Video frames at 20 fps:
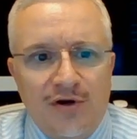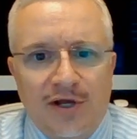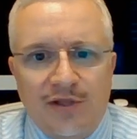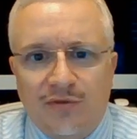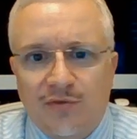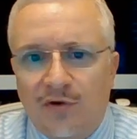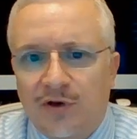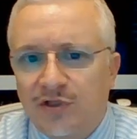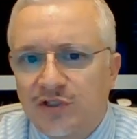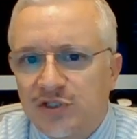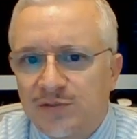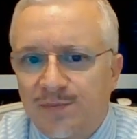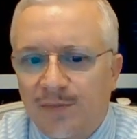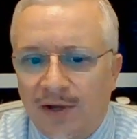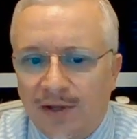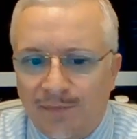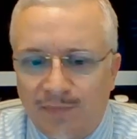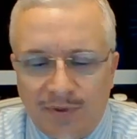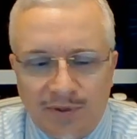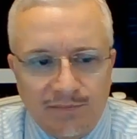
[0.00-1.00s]
I thought it just
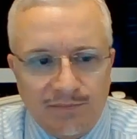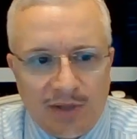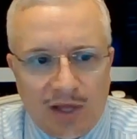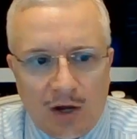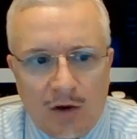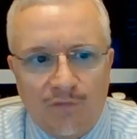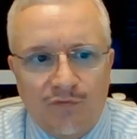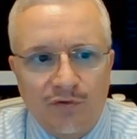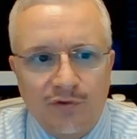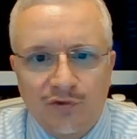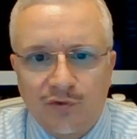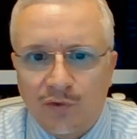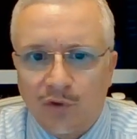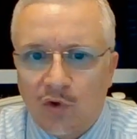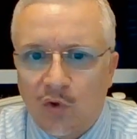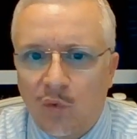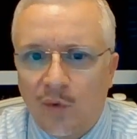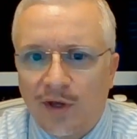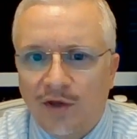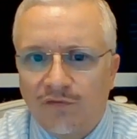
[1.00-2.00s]
might be helpful to do a
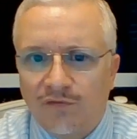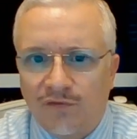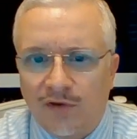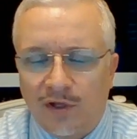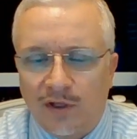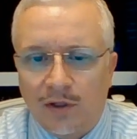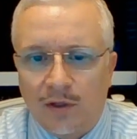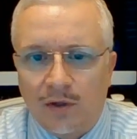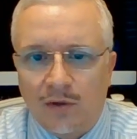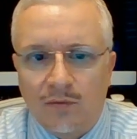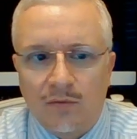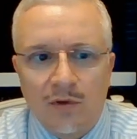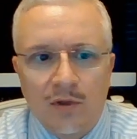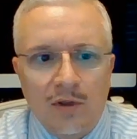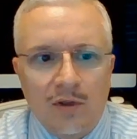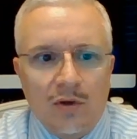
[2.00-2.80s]
quick video